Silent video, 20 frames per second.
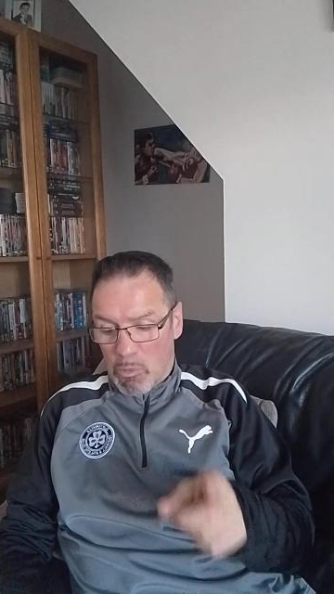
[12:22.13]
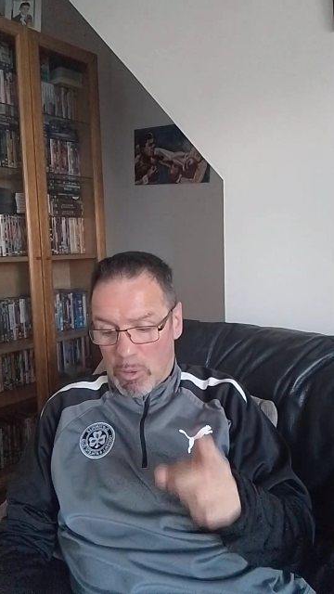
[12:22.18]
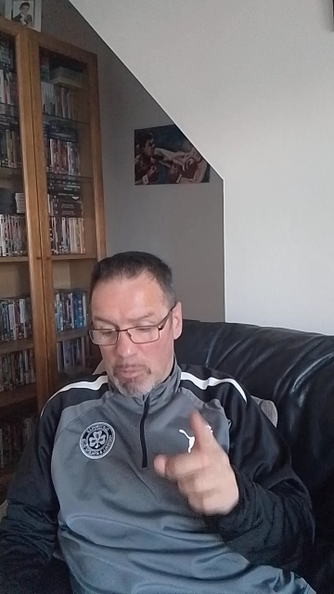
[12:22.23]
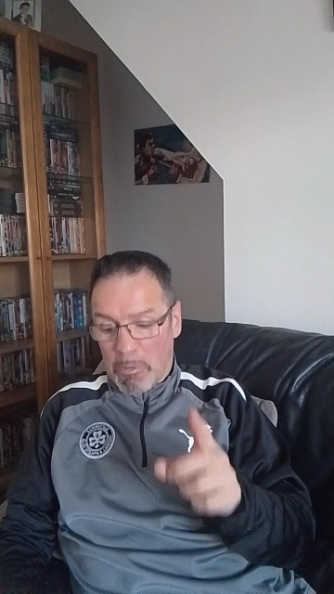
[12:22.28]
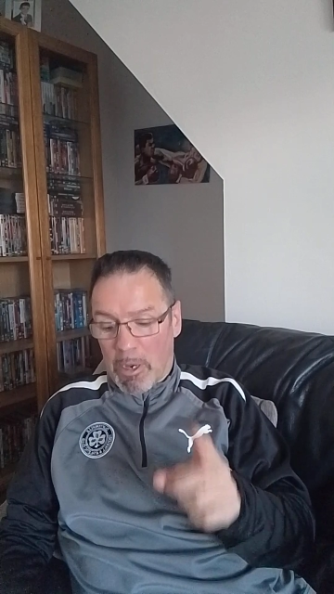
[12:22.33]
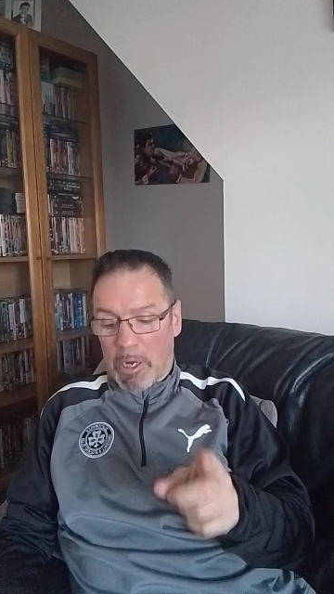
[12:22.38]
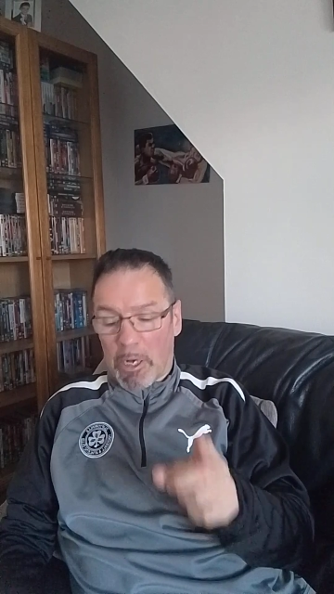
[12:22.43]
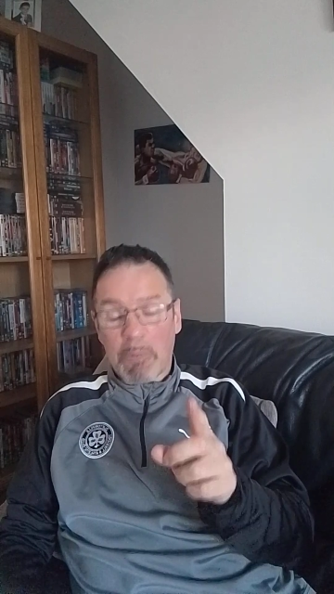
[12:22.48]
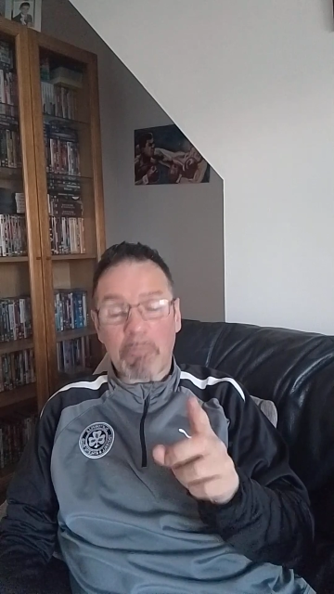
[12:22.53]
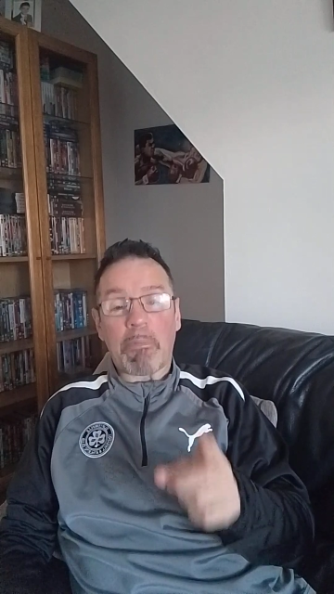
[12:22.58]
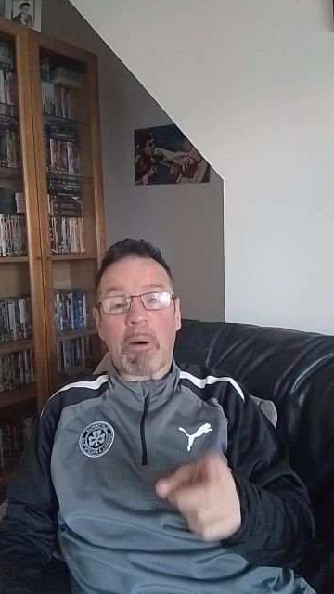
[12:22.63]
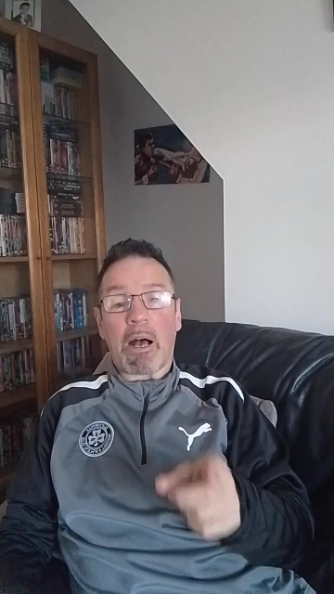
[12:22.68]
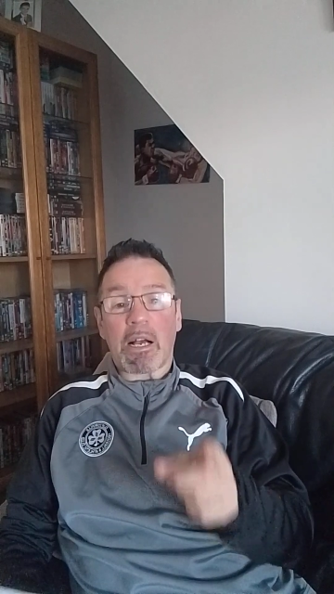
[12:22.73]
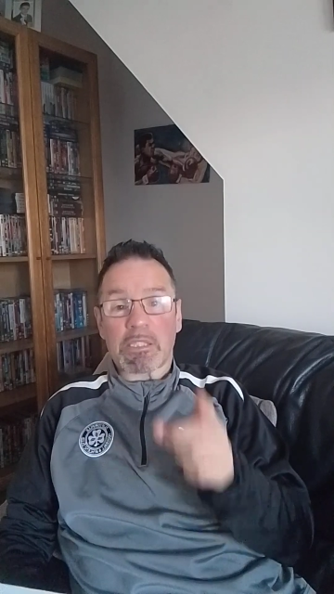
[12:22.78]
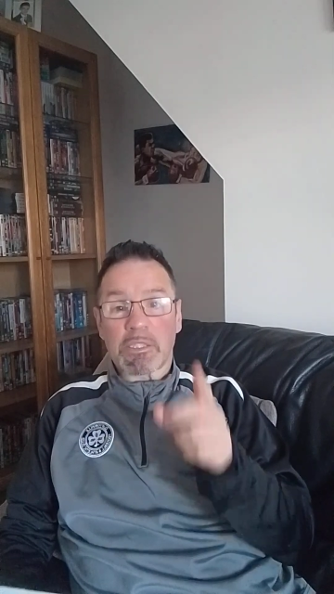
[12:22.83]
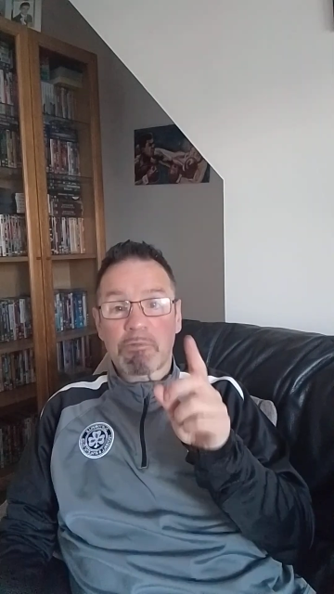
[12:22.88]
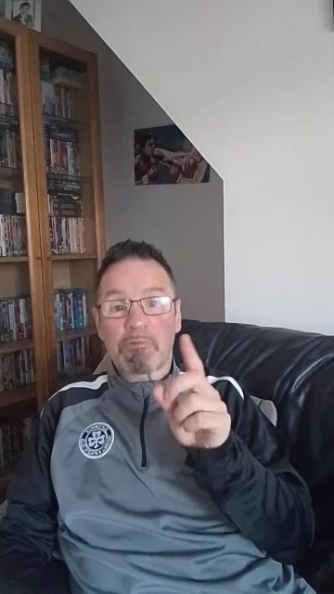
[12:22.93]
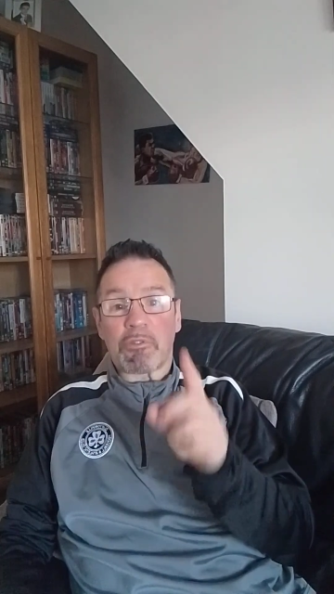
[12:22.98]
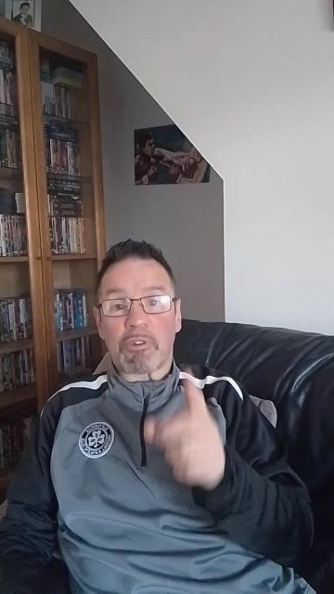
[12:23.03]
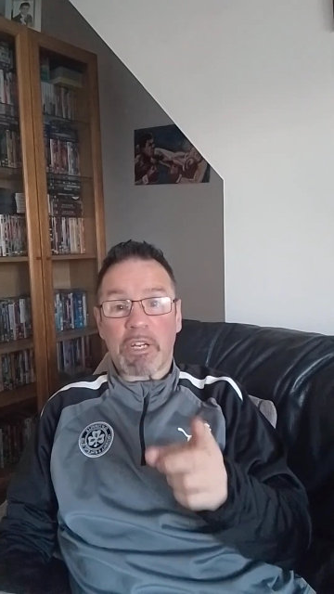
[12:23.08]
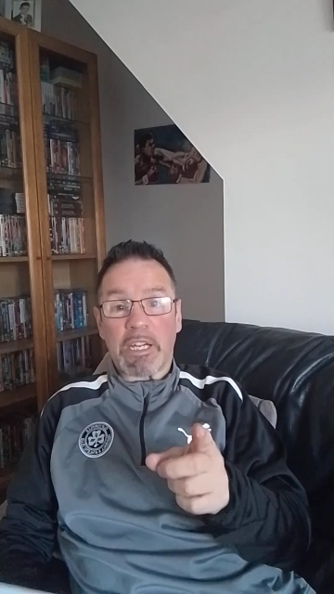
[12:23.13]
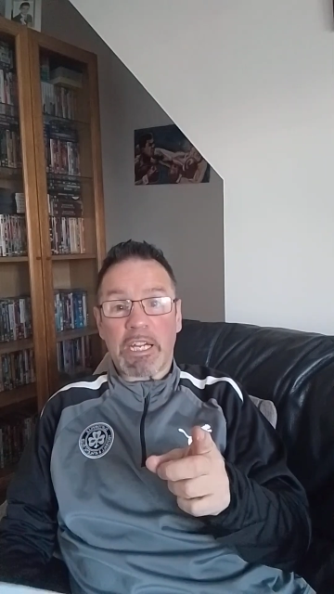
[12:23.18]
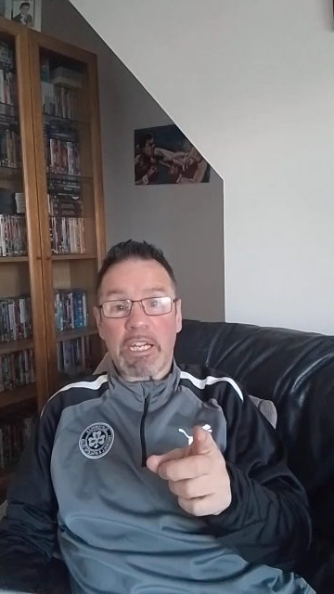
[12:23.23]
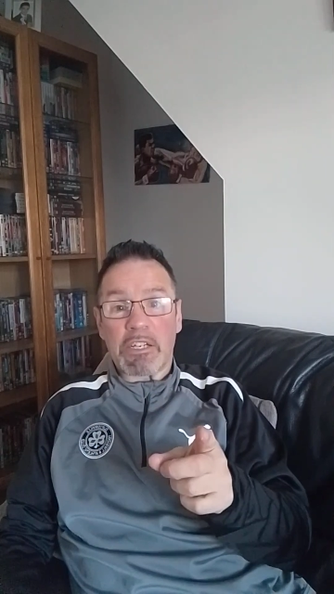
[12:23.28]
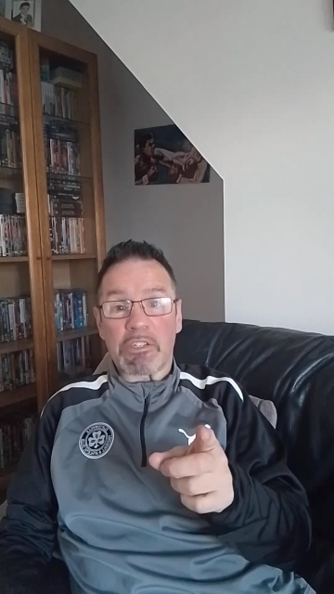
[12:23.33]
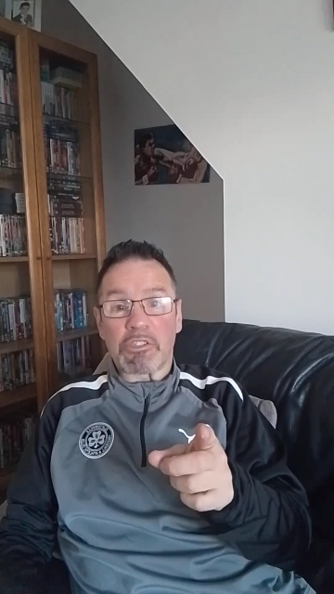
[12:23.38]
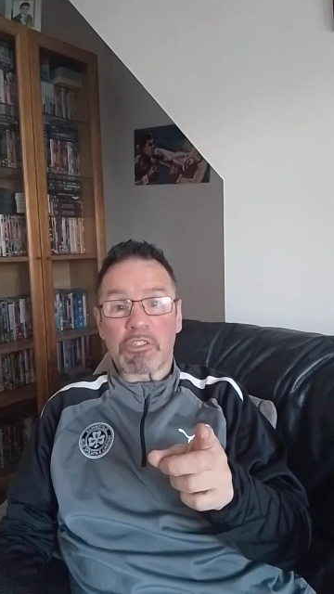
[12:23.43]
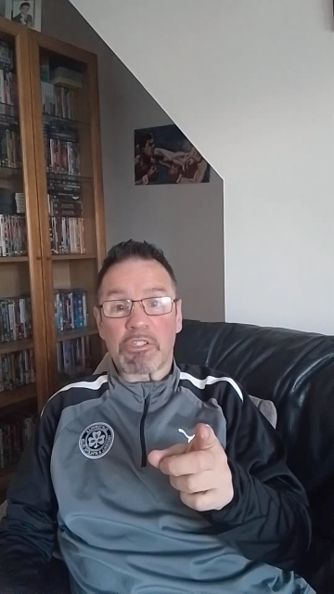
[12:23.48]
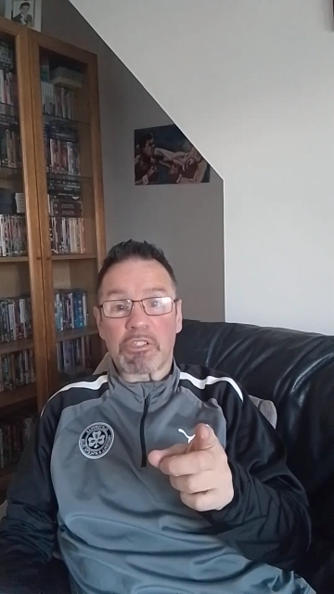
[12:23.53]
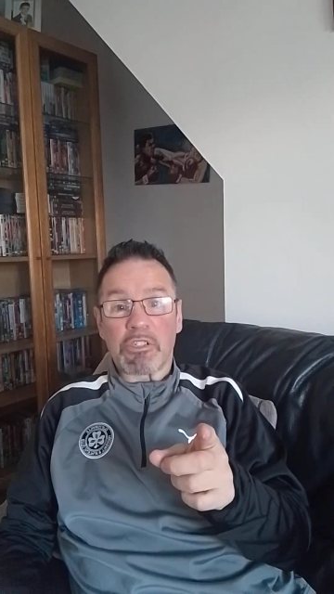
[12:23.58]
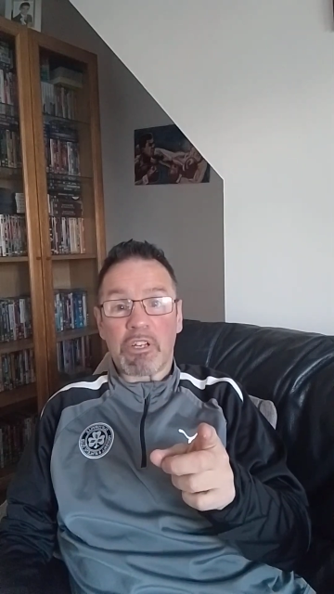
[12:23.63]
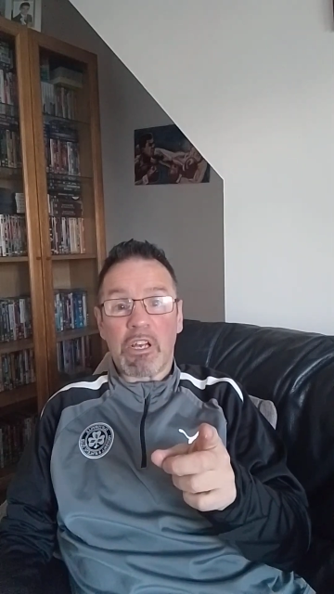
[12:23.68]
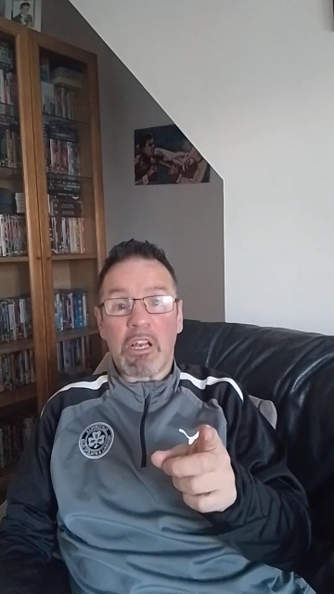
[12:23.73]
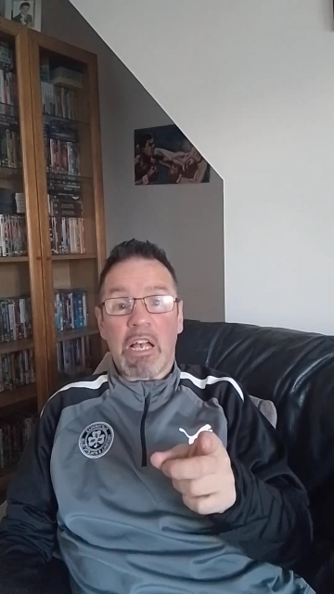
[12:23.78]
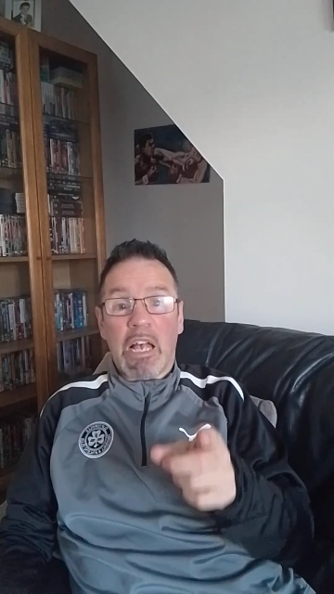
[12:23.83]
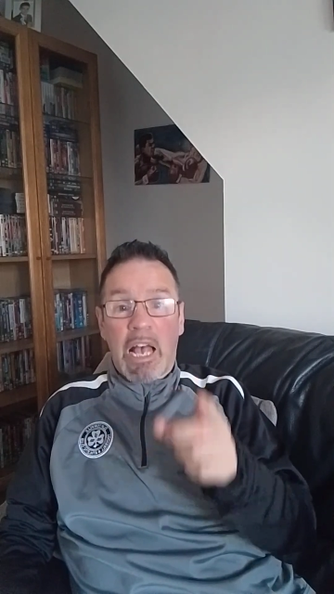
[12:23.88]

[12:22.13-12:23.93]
with modern boxing for years,